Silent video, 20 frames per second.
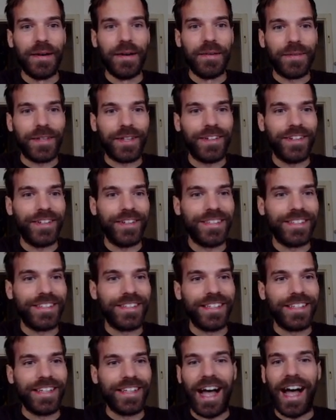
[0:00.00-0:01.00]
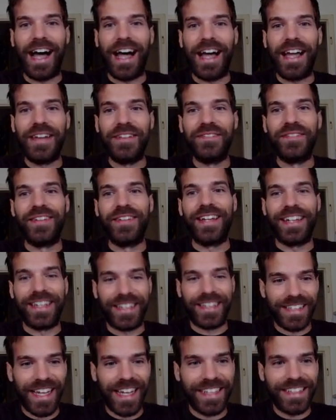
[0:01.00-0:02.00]
because I'm
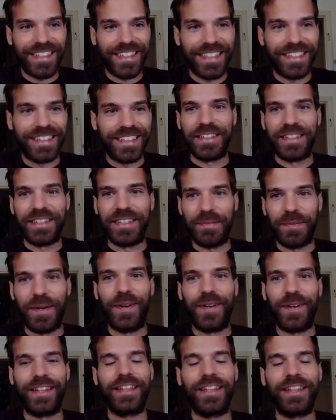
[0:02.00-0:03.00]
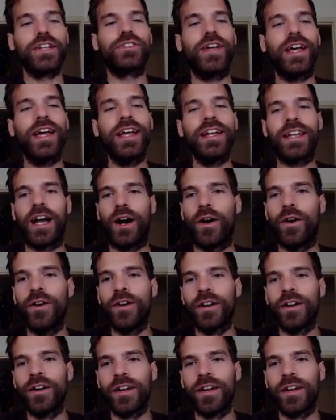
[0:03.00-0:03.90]
excited about it. So anyhow,